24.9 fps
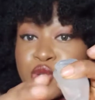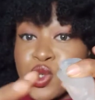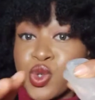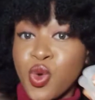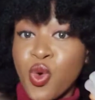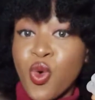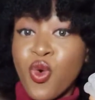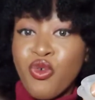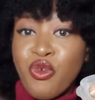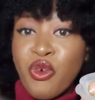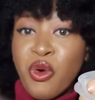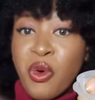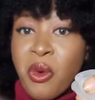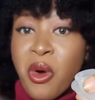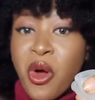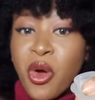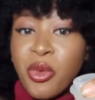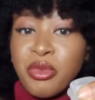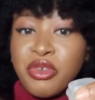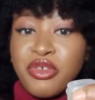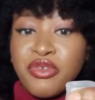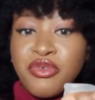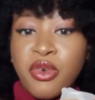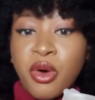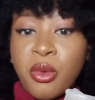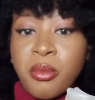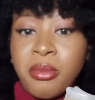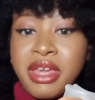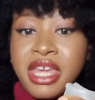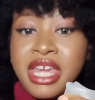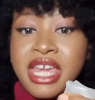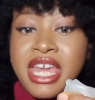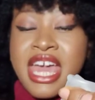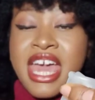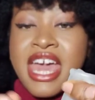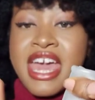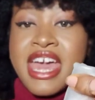so overwhelming for
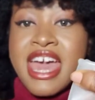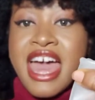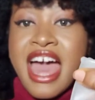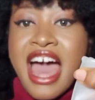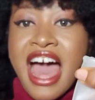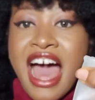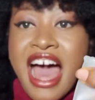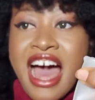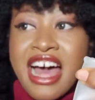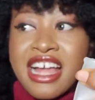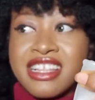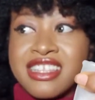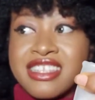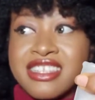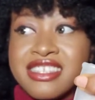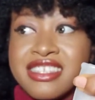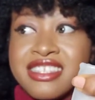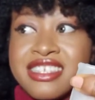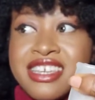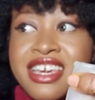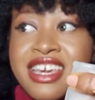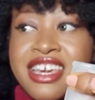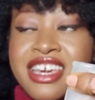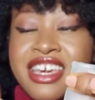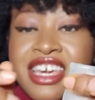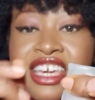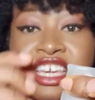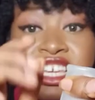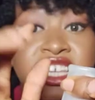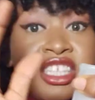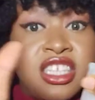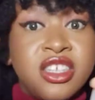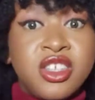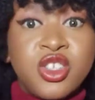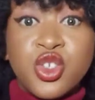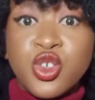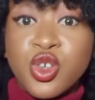me, and
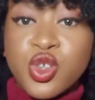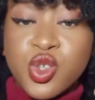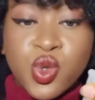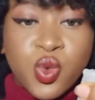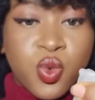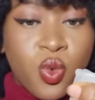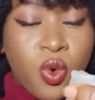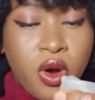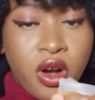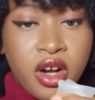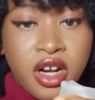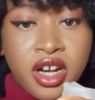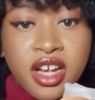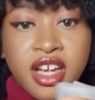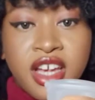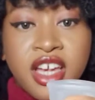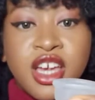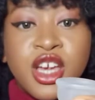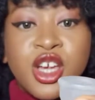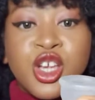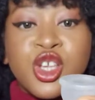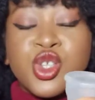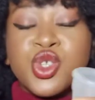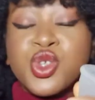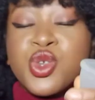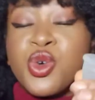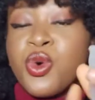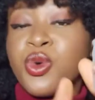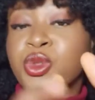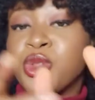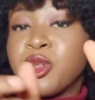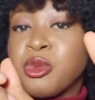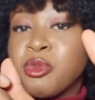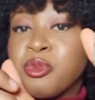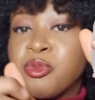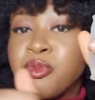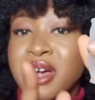it didn't just work. So
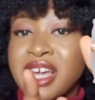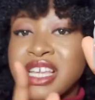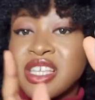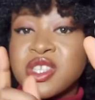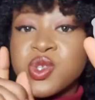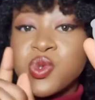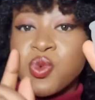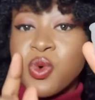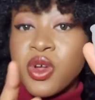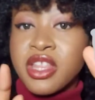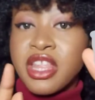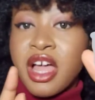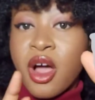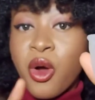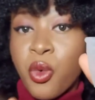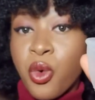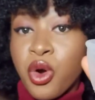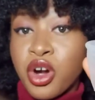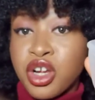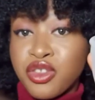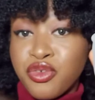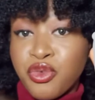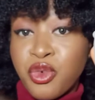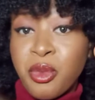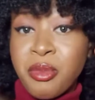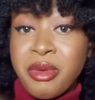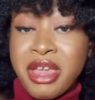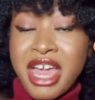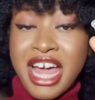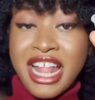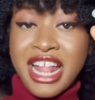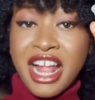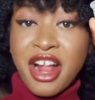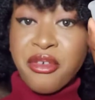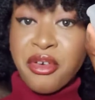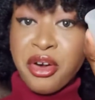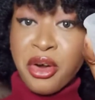the best one that worked for me,
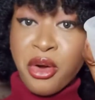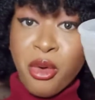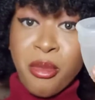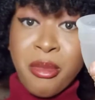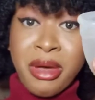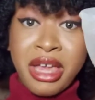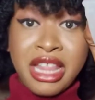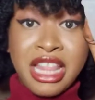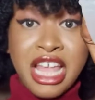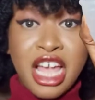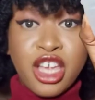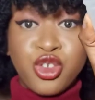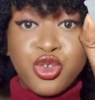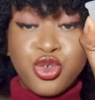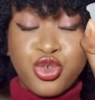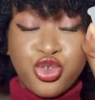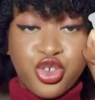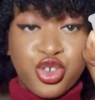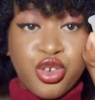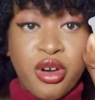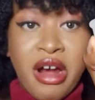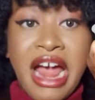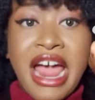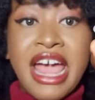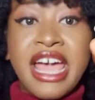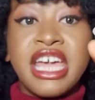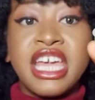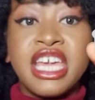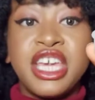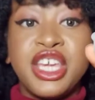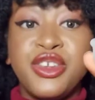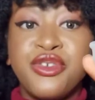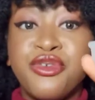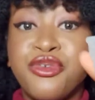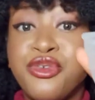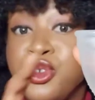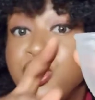and I recommend that you try,
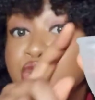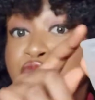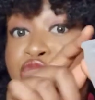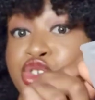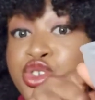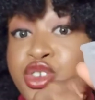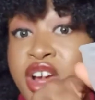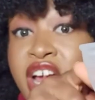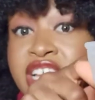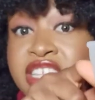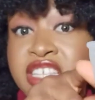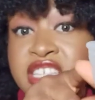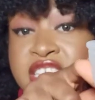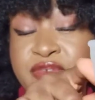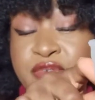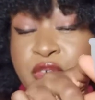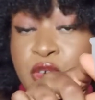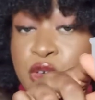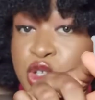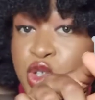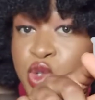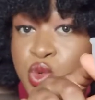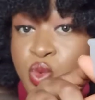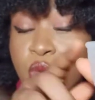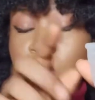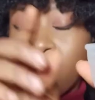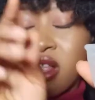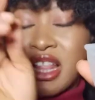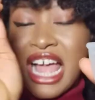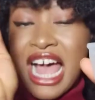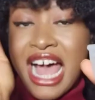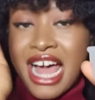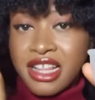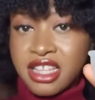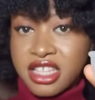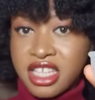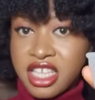if you try this first one
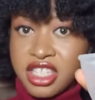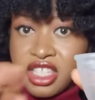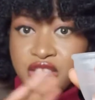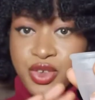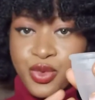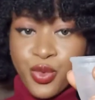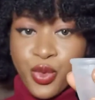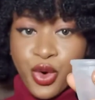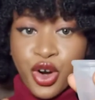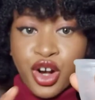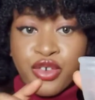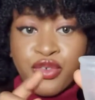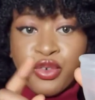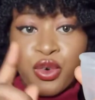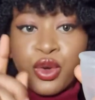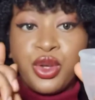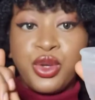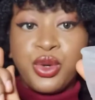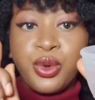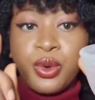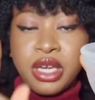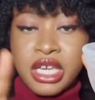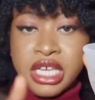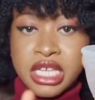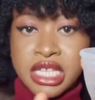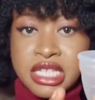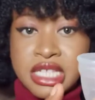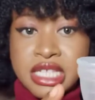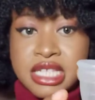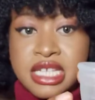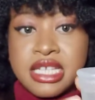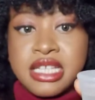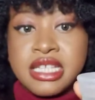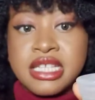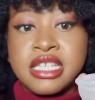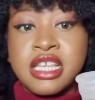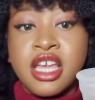and it didn't work for you, is
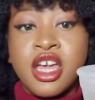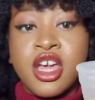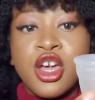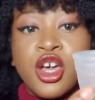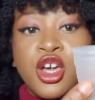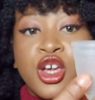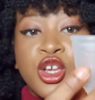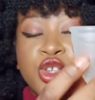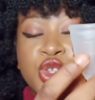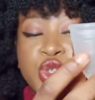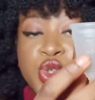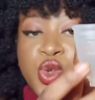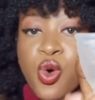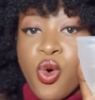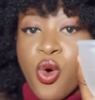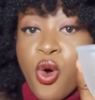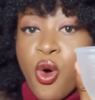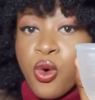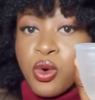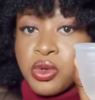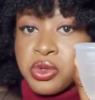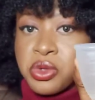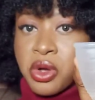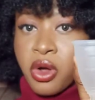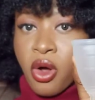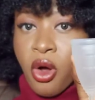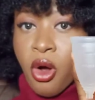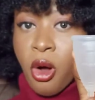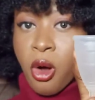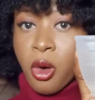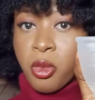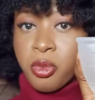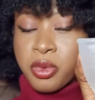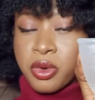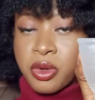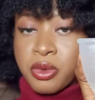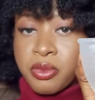this. So hold the
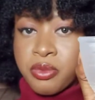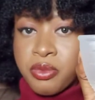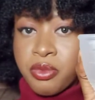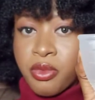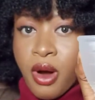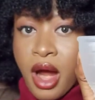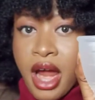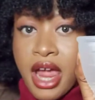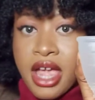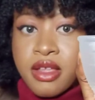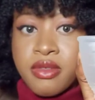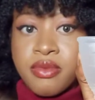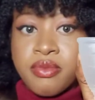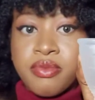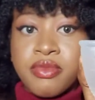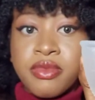cup, right?